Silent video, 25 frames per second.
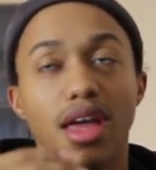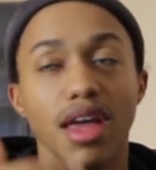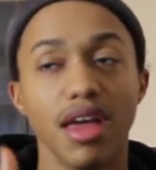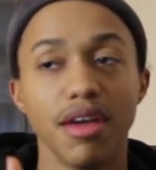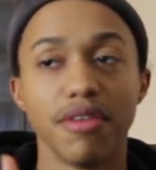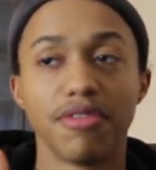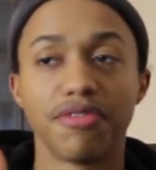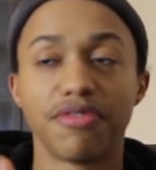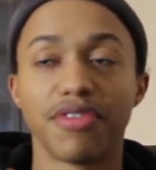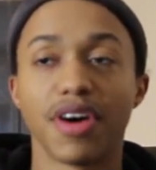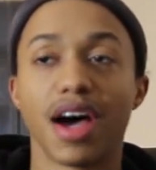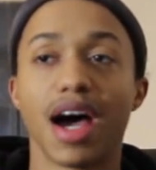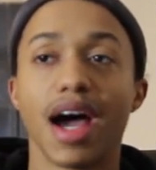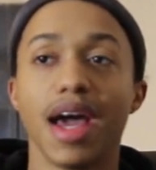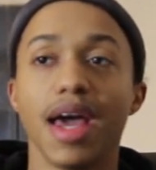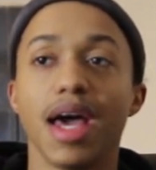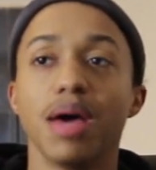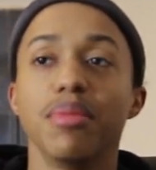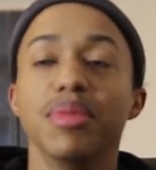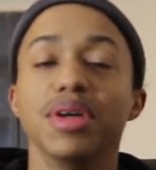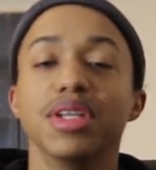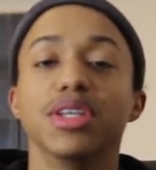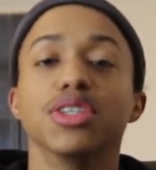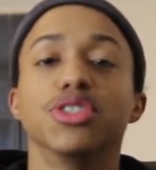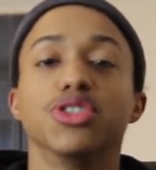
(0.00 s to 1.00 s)
if I
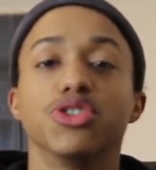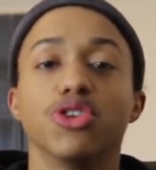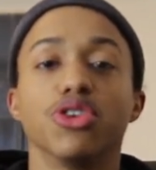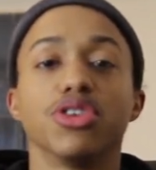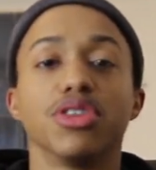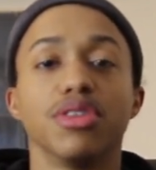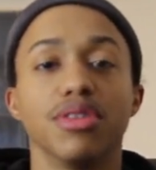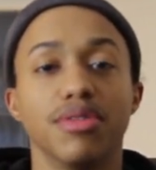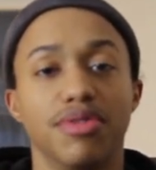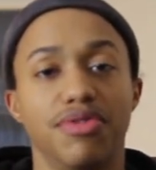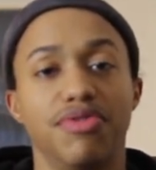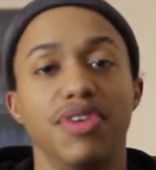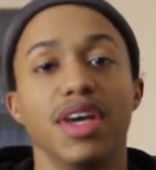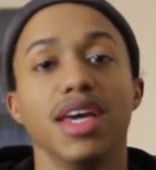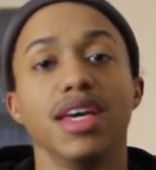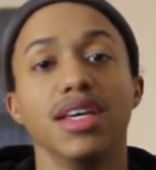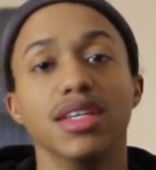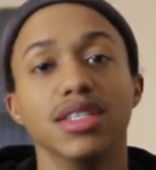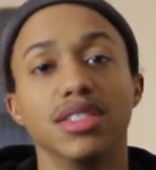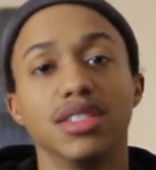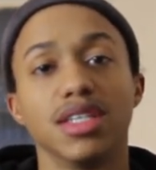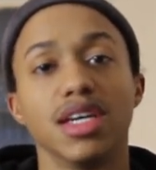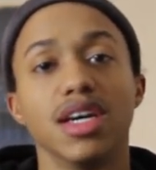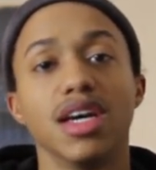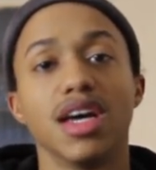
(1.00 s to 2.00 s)
am in a certain
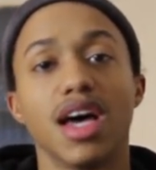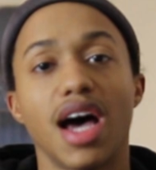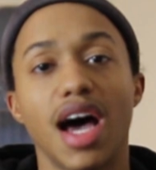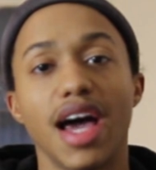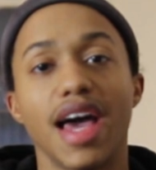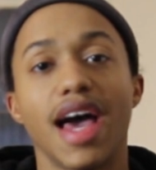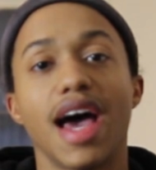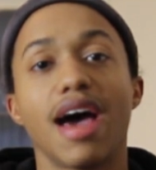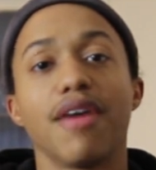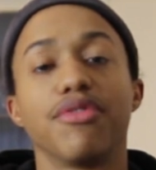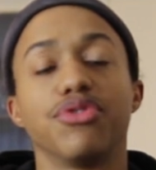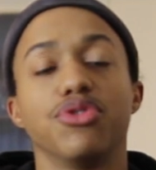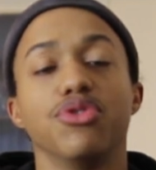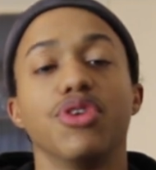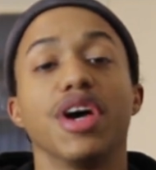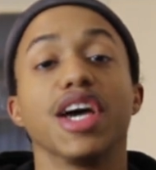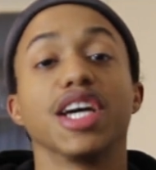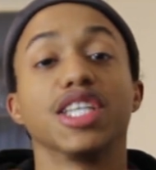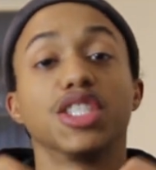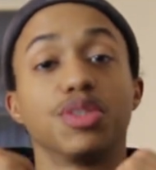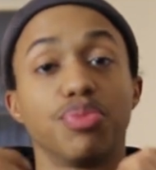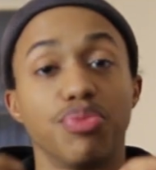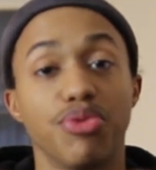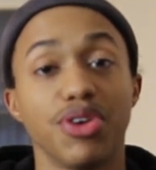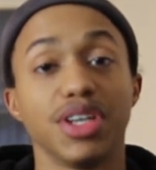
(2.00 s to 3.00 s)
phase, I have to
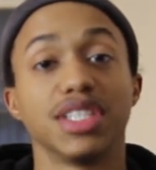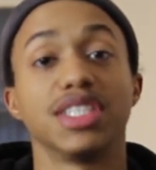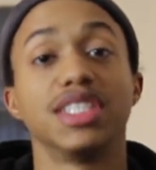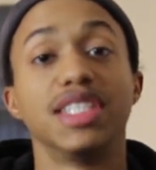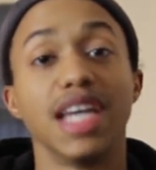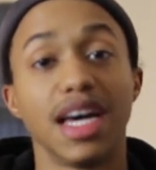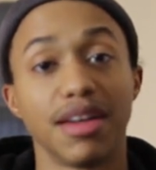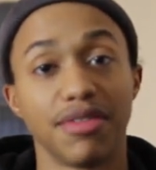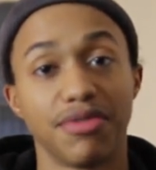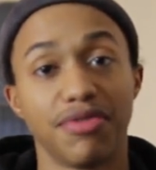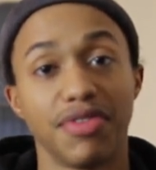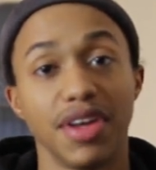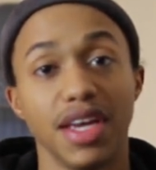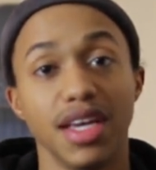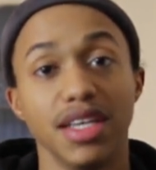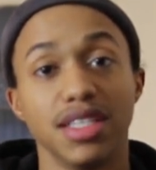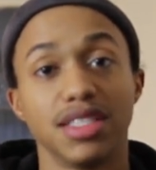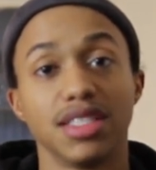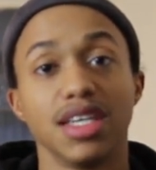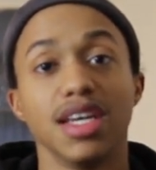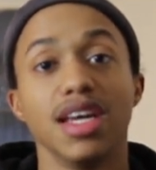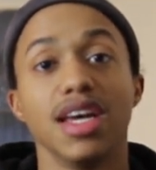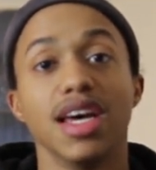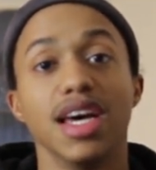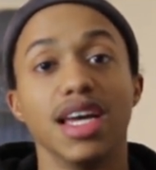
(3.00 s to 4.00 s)
express that
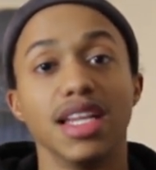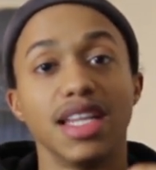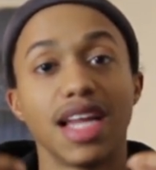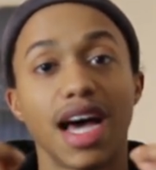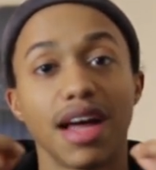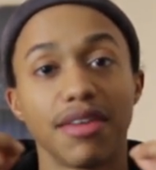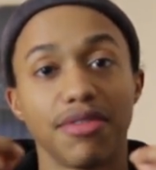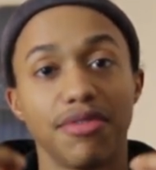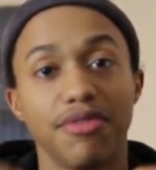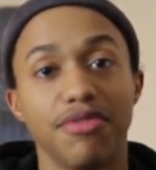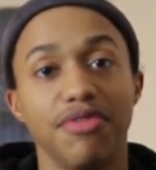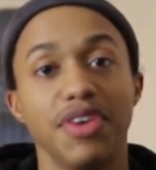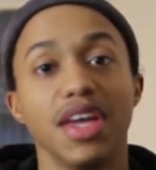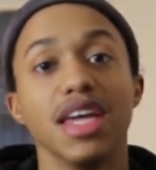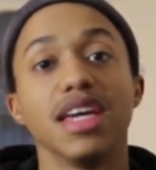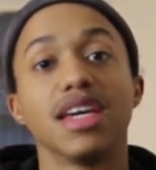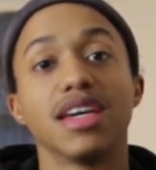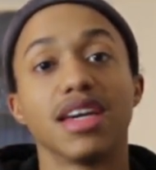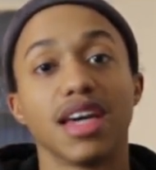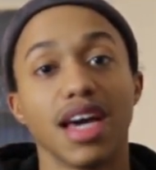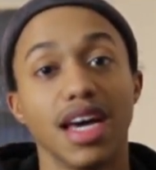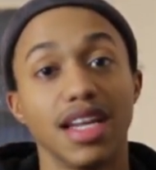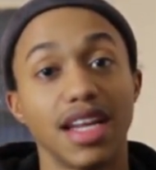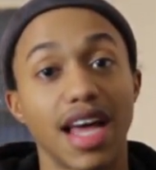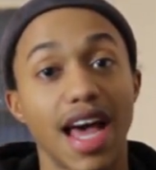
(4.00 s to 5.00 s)
phase and not
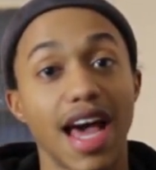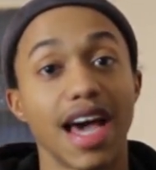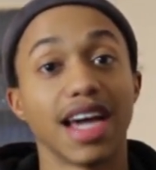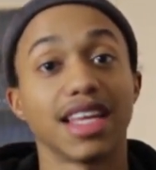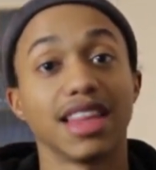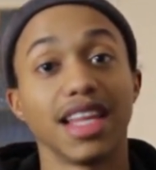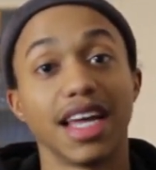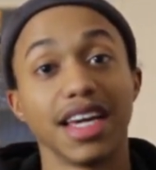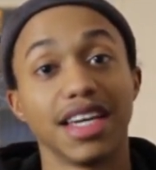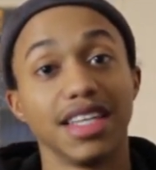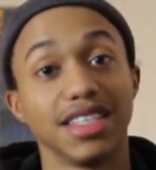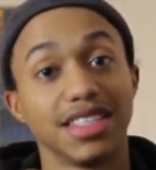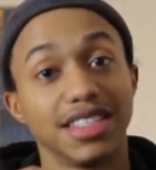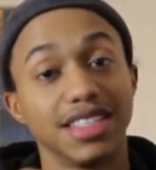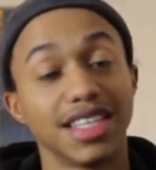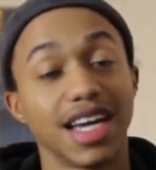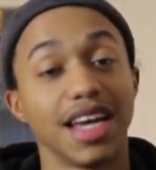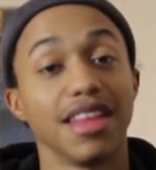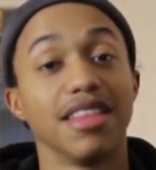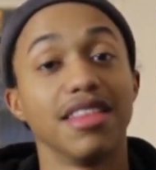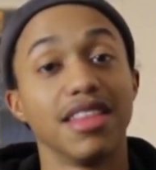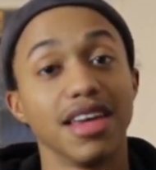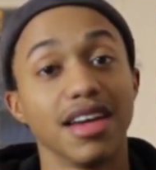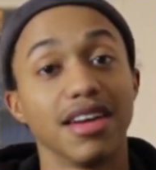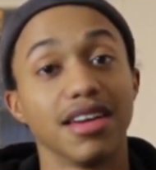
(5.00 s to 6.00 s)
fake and act like it's
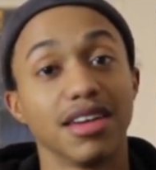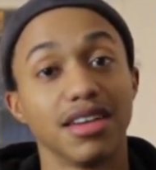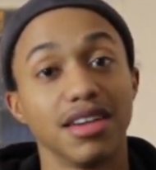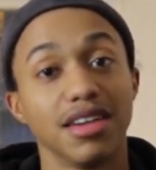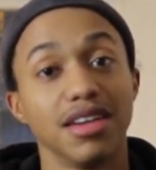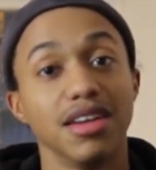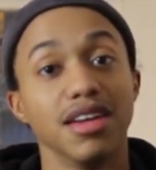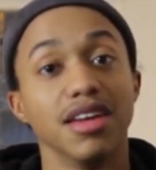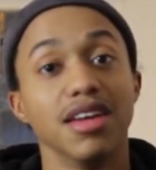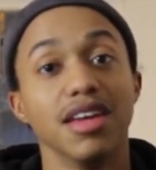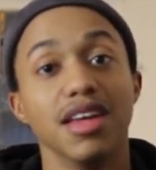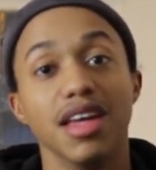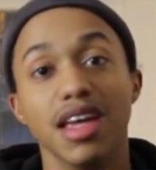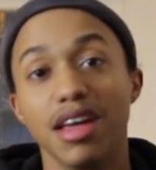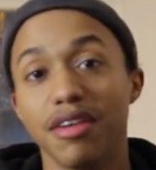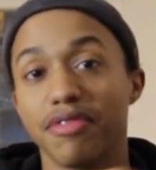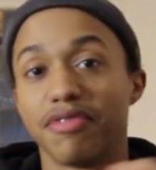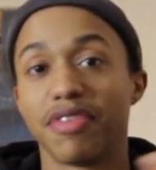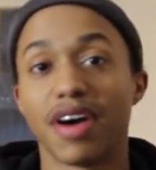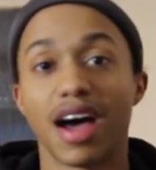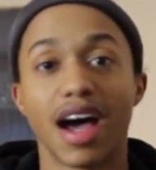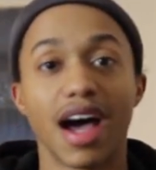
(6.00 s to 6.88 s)
not there. If